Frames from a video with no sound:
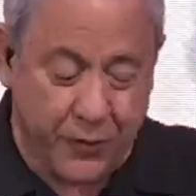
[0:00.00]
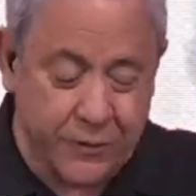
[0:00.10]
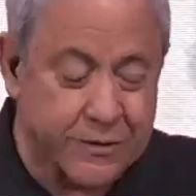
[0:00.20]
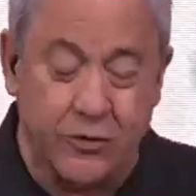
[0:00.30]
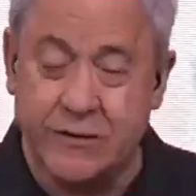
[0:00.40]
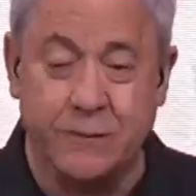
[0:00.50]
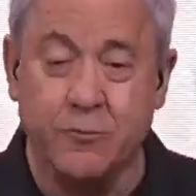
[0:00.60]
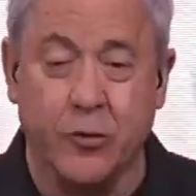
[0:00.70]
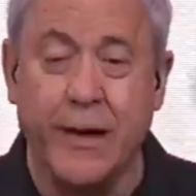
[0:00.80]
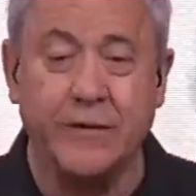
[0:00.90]
Those are
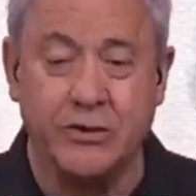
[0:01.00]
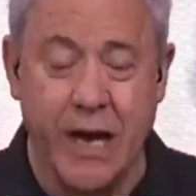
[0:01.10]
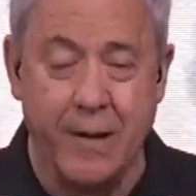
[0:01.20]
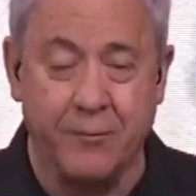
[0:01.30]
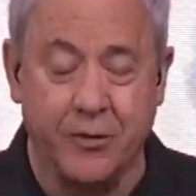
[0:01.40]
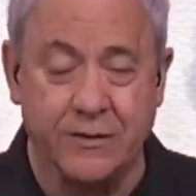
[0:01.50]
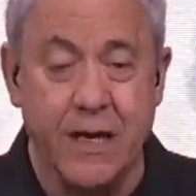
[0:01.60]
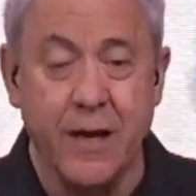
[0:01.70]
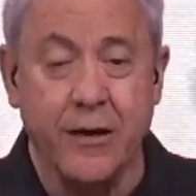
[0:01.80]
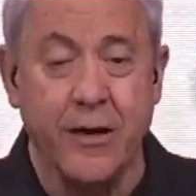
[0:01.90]
some great chapters.
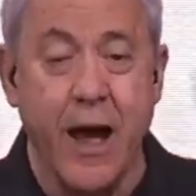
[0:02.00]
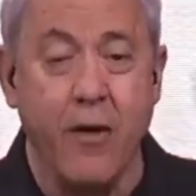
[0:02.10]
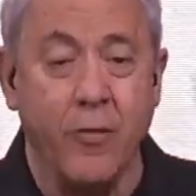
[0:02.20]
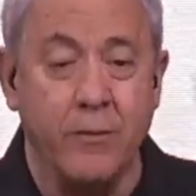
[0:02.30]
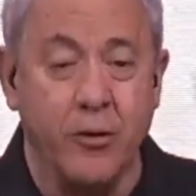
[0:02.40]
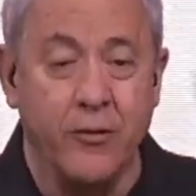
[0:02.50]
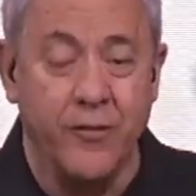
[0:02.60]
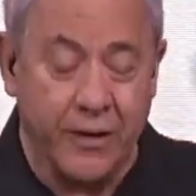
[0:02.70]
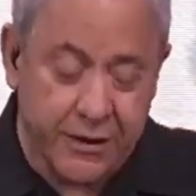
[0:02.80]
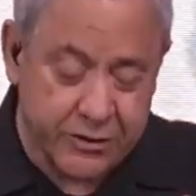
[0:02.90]
Now we
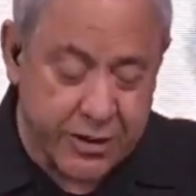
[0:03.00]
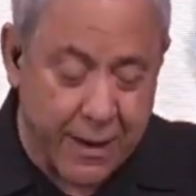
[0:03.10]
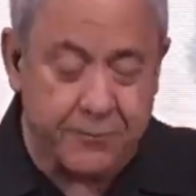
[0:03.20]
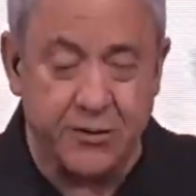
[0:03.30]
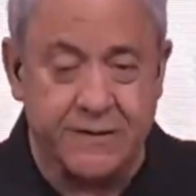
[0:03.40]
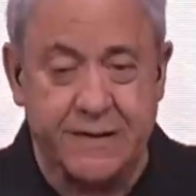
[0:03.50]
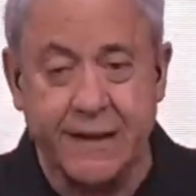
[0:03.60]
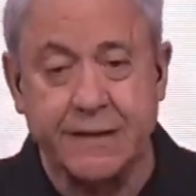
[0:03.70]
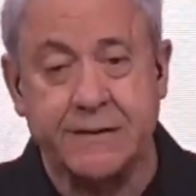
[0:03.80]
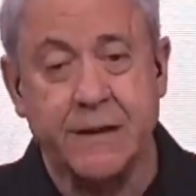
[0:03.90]
move into chapter
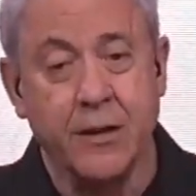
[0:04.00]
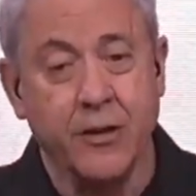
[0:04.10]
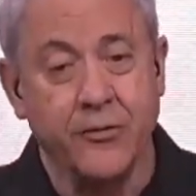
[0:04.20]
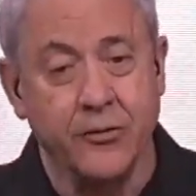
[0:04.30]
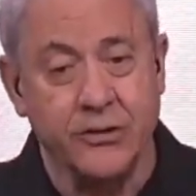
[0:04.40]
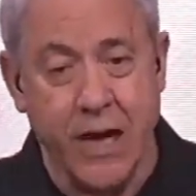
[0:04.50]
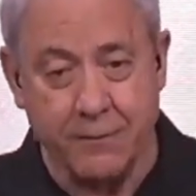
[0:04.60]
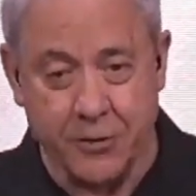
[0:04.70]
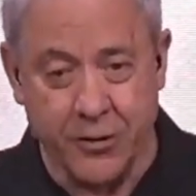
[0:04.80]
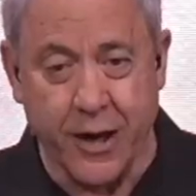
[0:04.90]
6 through
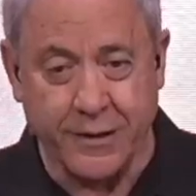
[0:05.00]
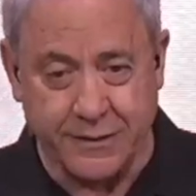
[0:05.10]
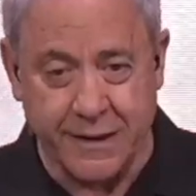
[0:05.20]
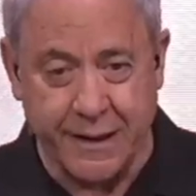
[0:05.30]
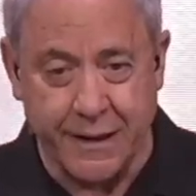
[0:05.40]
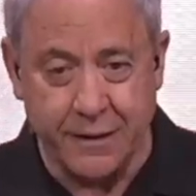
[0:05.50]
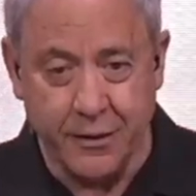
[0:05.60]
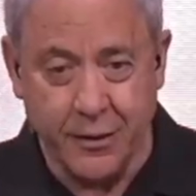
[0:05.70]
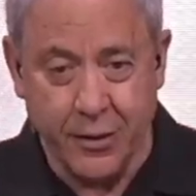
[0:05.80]
chapter 19.